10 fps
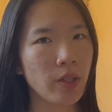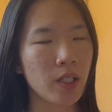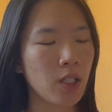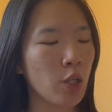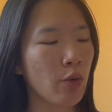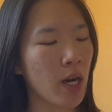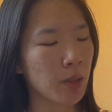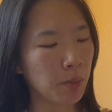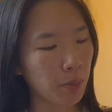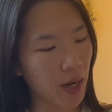the
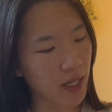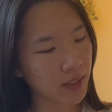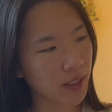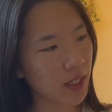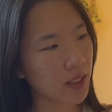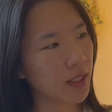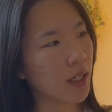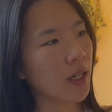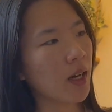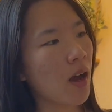seagrass basket.
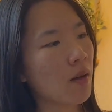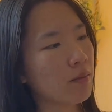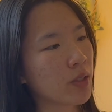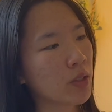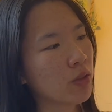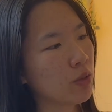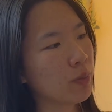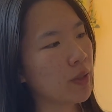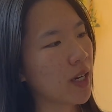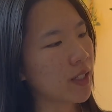This is a
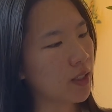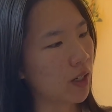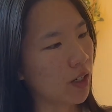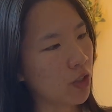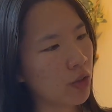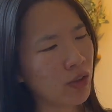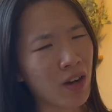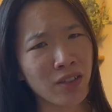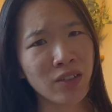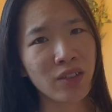super nice touch. You could
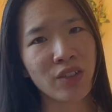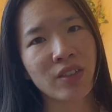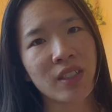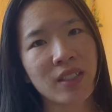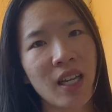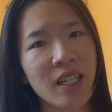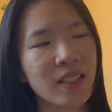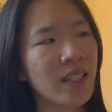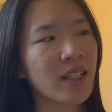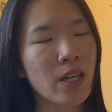also use this as
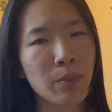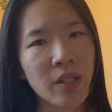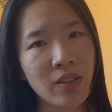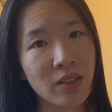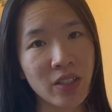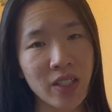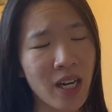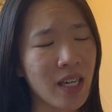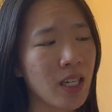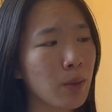a centerpiece on your
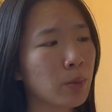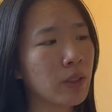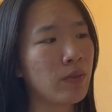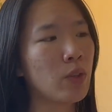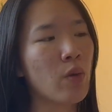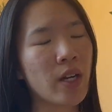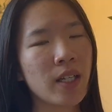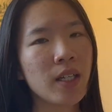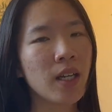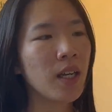dining table if you
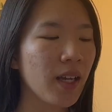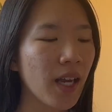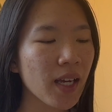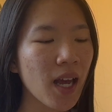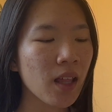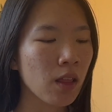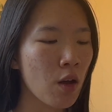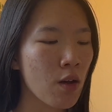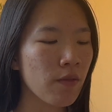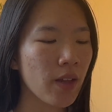wanted. Again, I
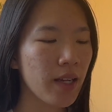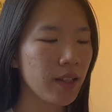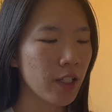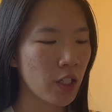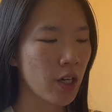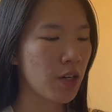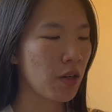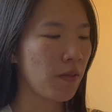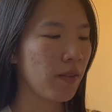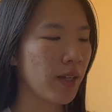love like the touch
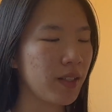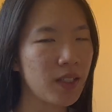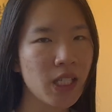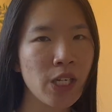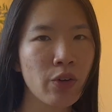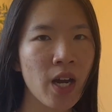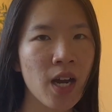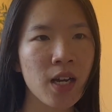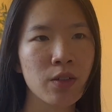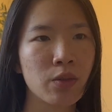of like the
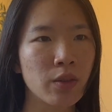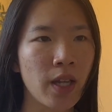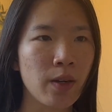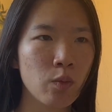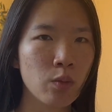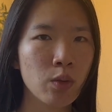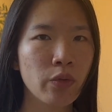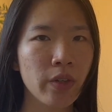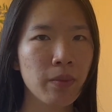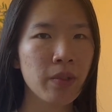seagrass or like
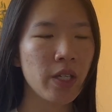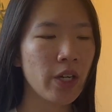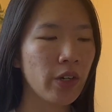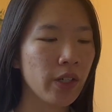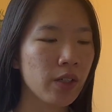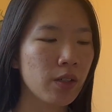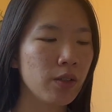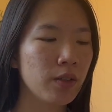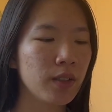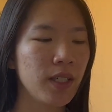woven
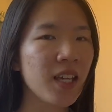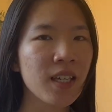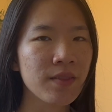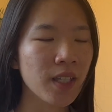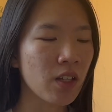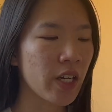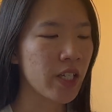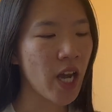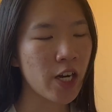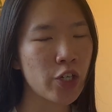materials. It gives a lot of
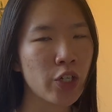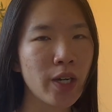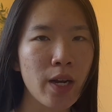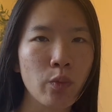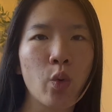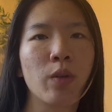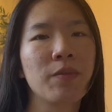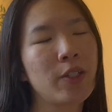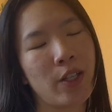texture and warmth to the